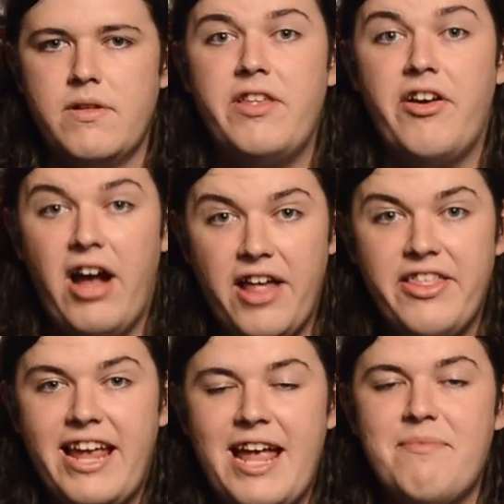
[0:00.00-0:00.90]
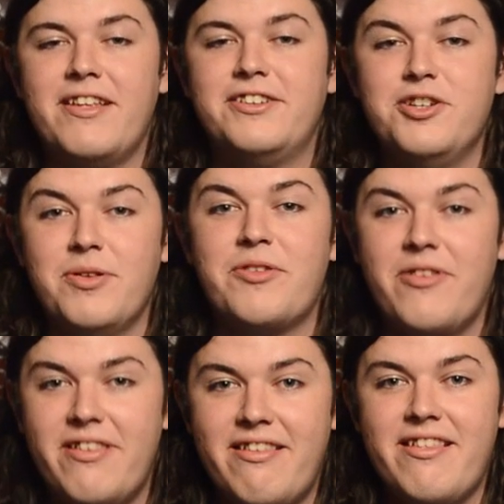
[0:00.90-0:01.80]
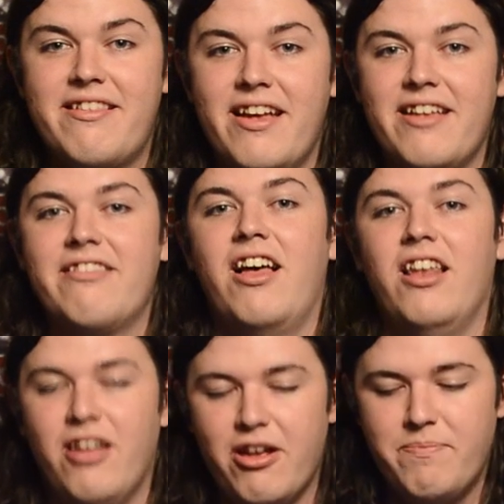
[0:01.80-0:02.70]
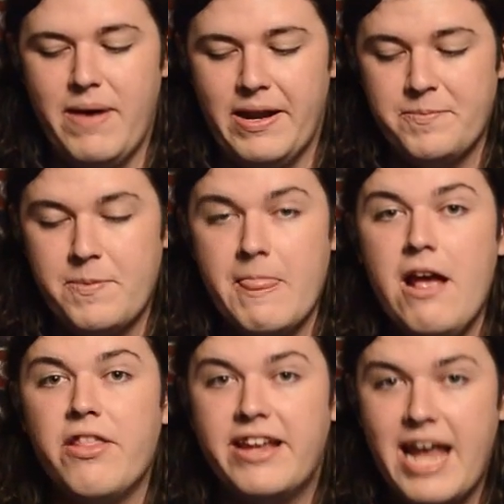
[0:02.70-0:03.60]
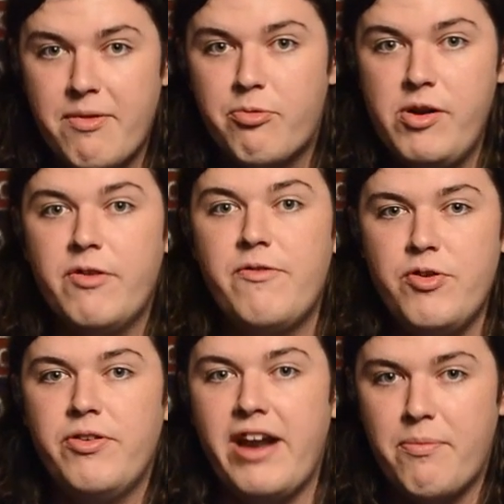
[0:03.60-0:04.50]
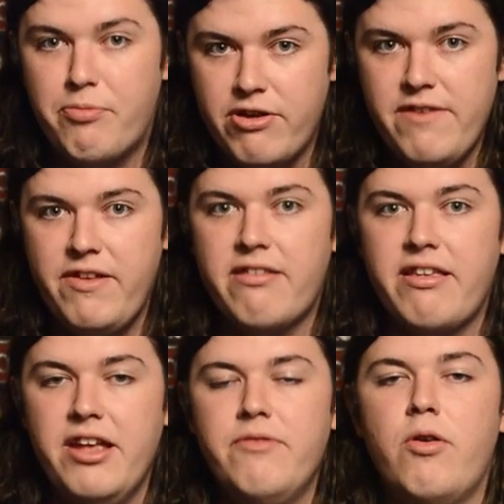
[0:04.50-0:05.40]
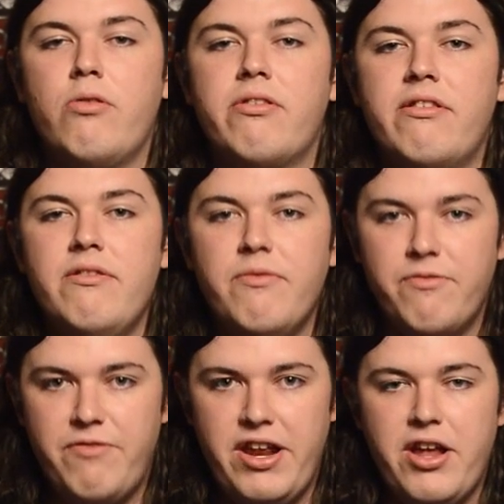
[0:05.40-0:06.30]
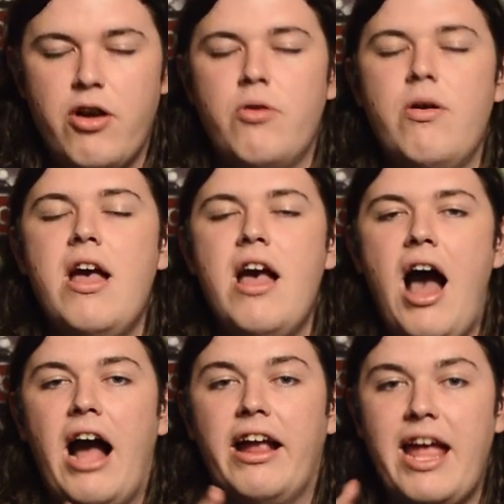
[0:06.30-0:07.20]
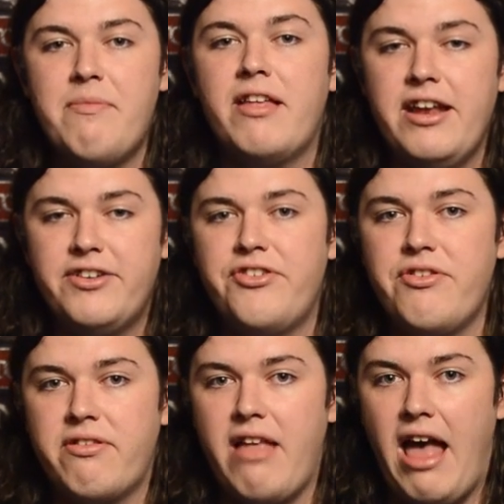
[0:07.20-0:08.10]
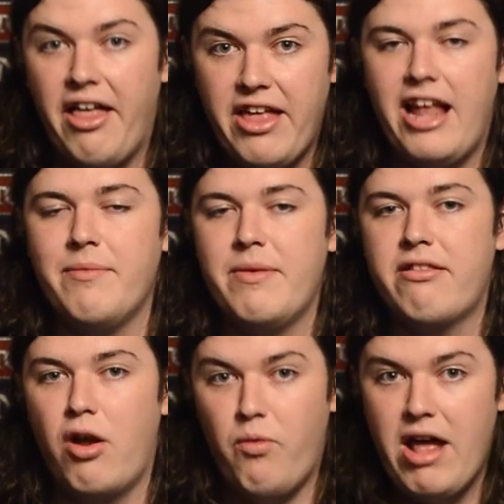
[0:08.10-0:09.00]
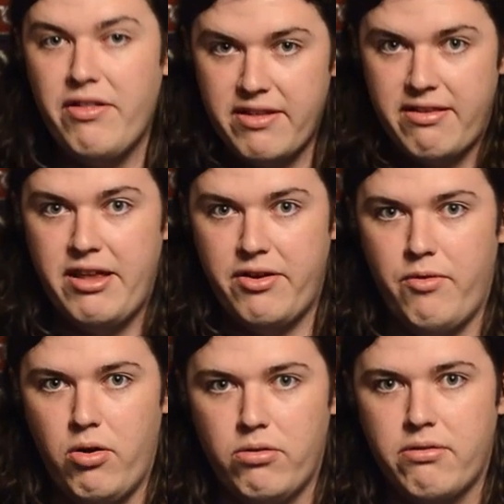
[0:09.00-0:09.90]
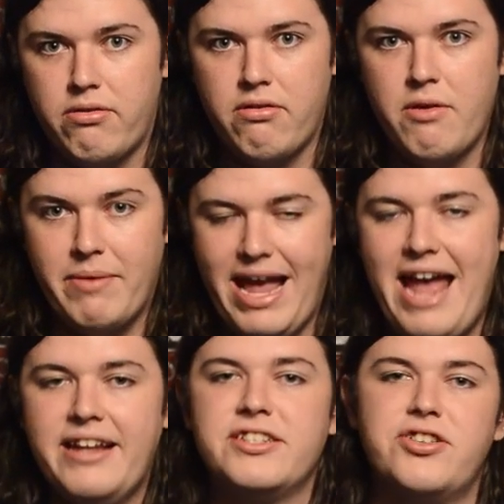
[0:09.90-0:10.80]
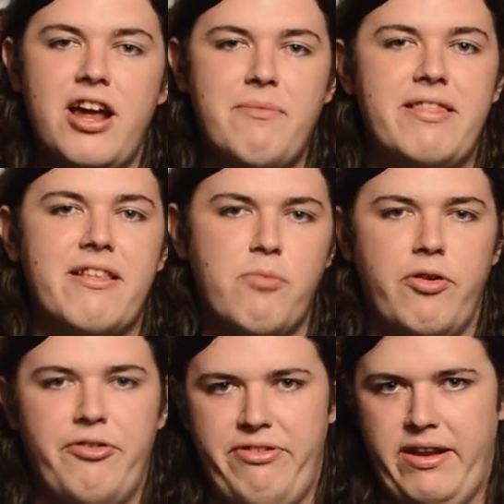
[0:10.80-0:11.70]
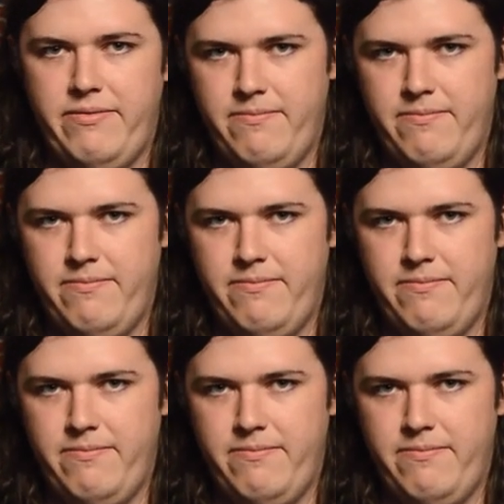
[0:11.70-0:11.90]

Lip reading: There are other games that do what the Resistance does a lot better. The games we reviewed in our previous Hidden Roles video are games that introduce other elements around this Hidden Roles mechanic to try and make things more interesting.